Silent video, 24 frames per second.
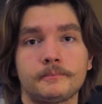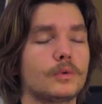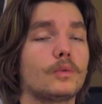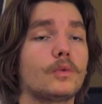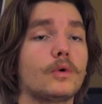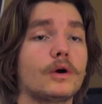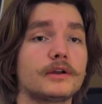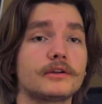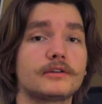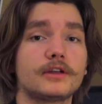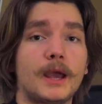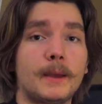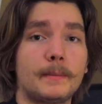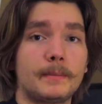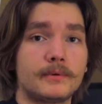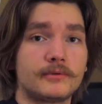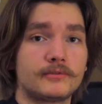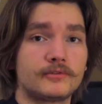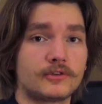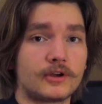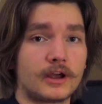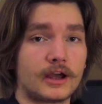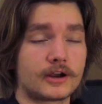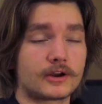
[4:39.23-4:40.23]
One type
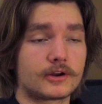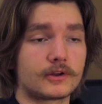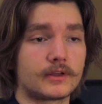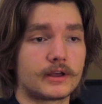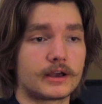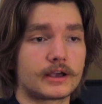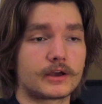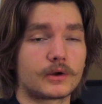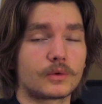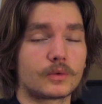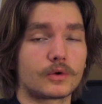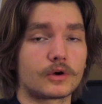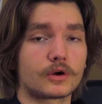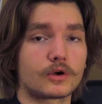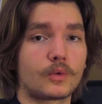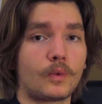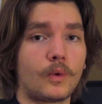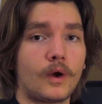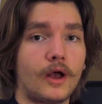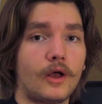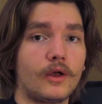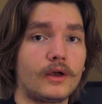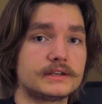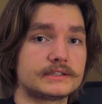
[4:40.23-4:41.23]
of tracker that can work
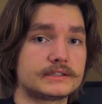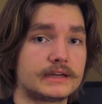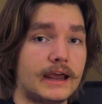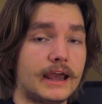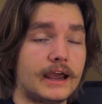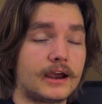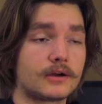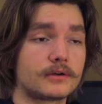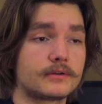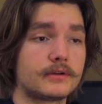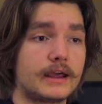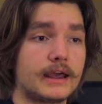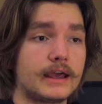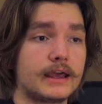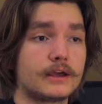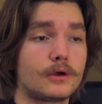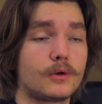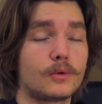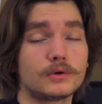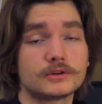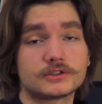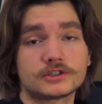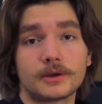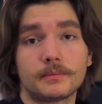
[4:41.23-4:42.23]
well is an
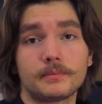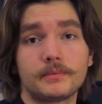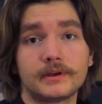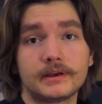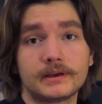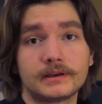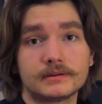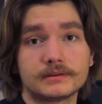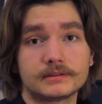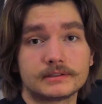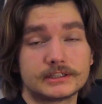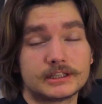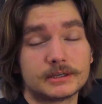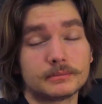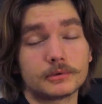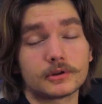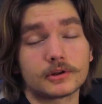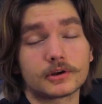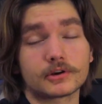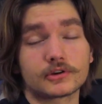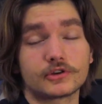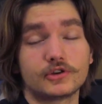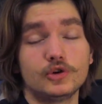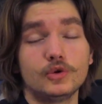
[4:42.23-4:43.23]
AirTag or something
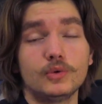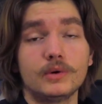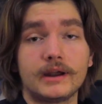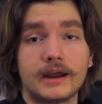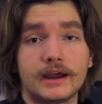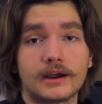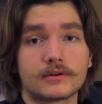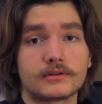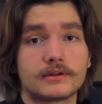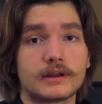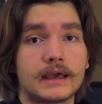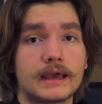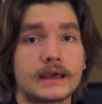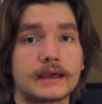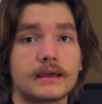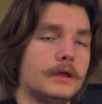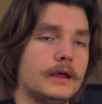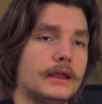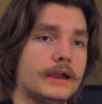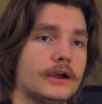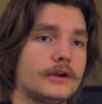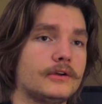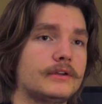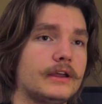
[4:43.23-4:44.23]
similar to an AirTag.
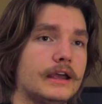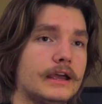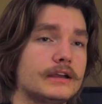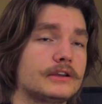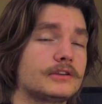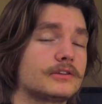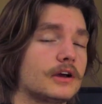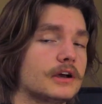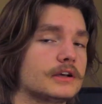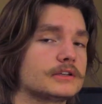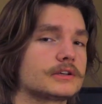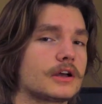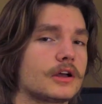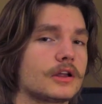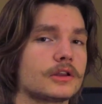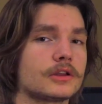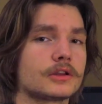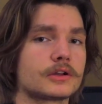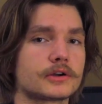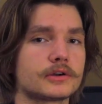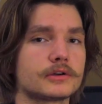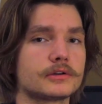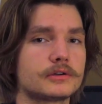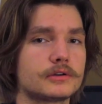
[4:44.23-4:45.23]
An AirTag does
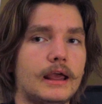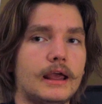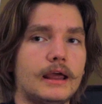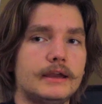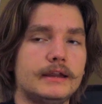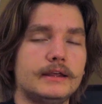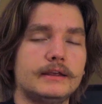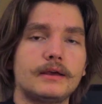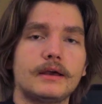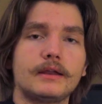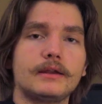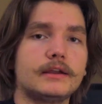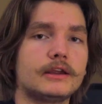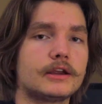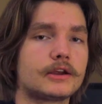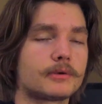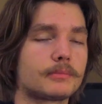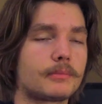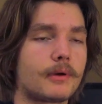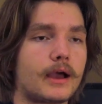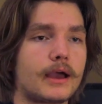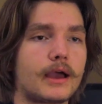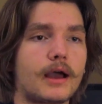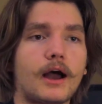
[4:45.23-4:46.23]
alert any
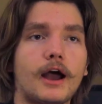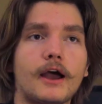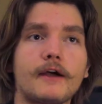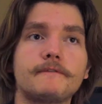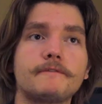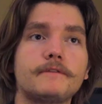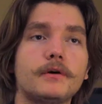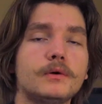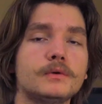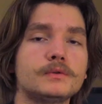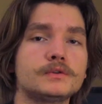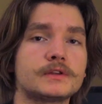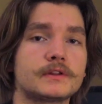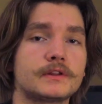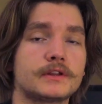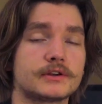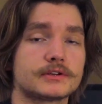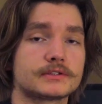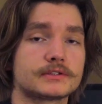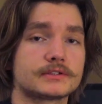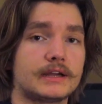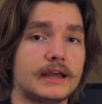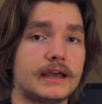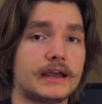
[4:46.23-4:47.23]
nearby iPhones that
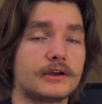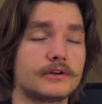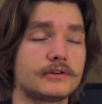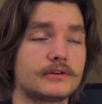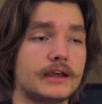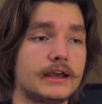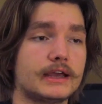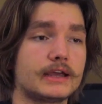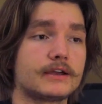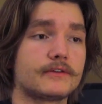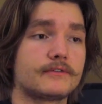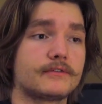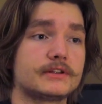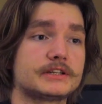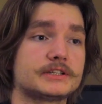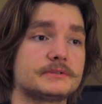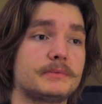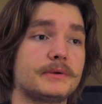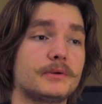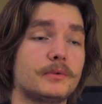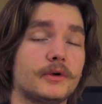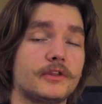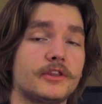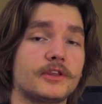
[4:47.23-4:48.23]
there's an AirTag if it's
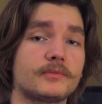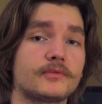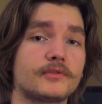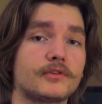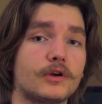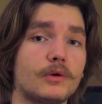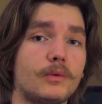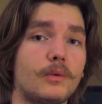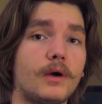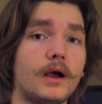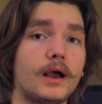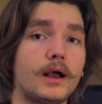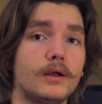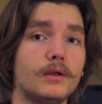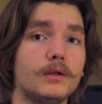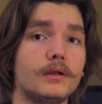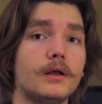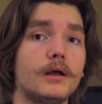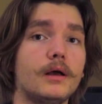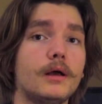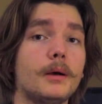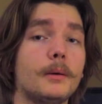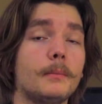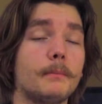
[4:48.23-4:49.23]
been with them for a while,
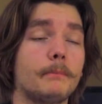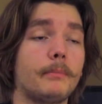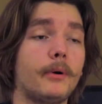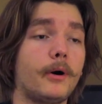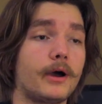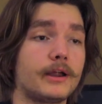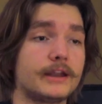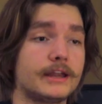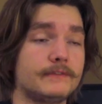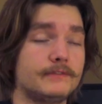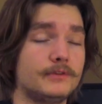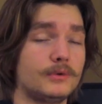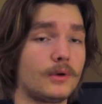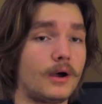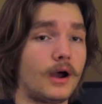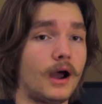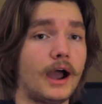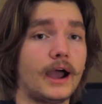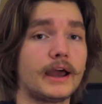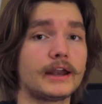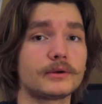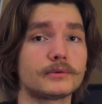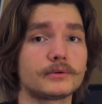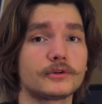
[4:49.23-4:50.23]
but if you
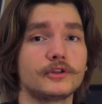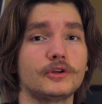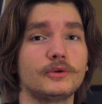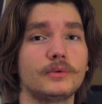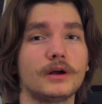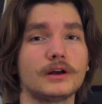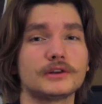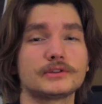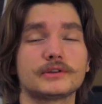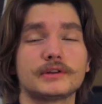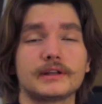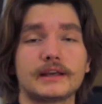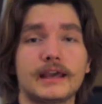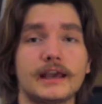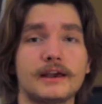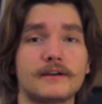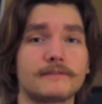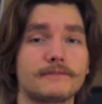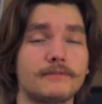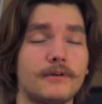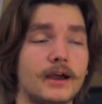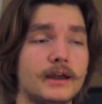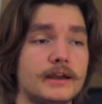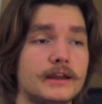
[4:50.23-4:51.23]
hide it really well so they
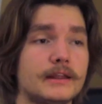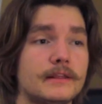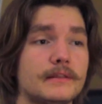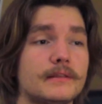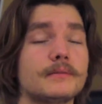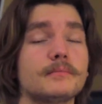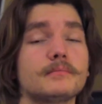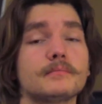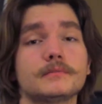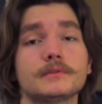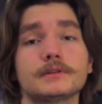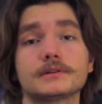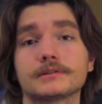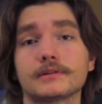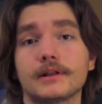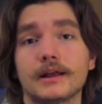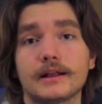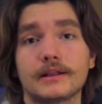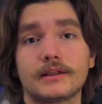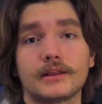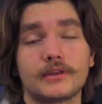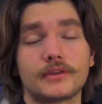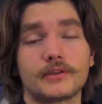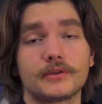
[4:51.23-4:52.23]
can't find it, it's
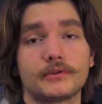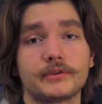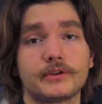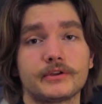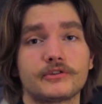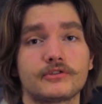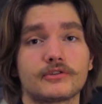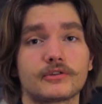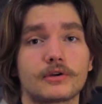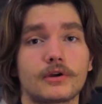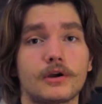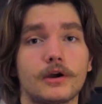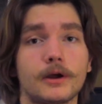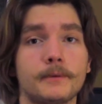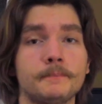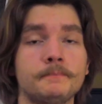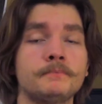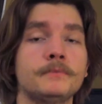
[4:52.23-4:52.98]
likely that they'll ditch the car.